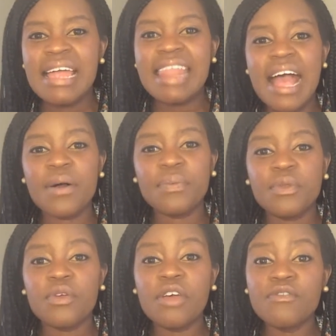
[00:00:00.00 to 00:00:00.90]
Now,
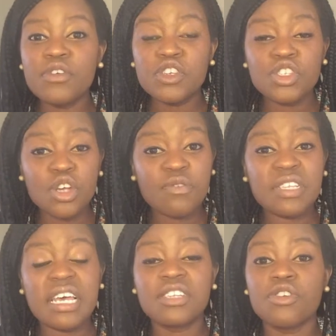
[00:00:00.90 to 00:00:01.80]
Infusionsoft
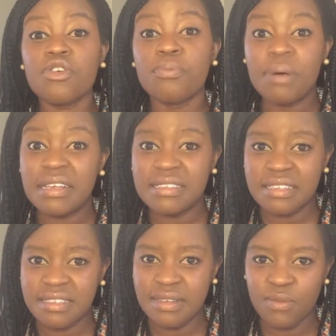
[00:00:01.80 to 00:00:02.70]
is a robust
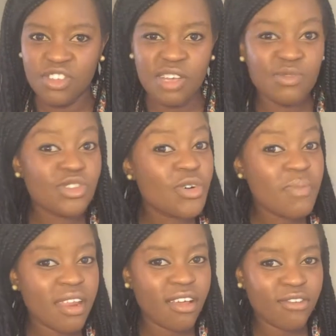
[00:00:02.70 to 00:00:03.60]
system, which I'm sure
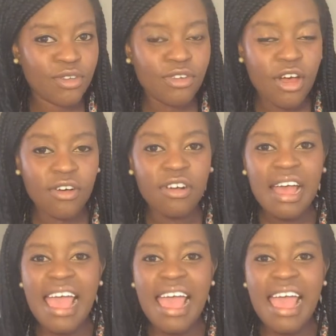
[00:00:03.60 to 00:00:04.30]
many of you know,